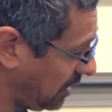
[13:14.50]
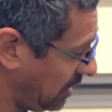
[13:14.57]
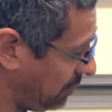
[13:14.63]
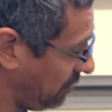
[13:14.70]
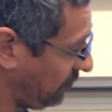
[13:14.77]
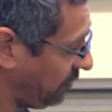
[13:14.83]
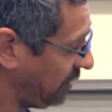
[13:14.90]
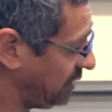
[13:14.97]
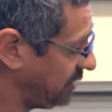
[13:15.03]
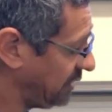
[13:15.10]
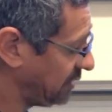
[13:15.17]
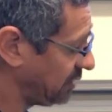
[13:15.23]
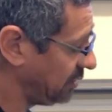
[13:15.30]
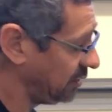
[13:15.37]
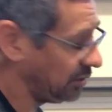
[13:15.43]
I'm afraid
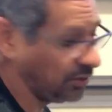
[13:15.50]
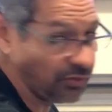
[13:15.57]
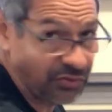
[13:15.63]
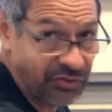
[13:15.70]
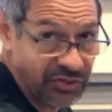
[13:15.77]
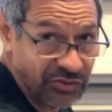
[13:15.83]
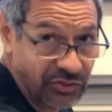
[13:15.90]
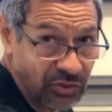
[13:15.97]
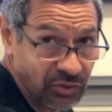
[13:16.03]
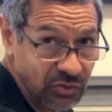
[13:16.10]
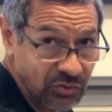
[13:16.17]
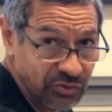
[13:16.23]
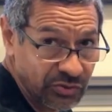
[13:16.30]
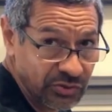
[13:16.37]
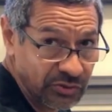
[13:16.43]
that this
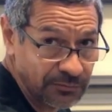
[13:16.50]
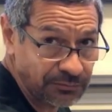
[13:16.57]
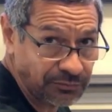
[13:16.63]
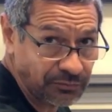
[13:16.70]
hose,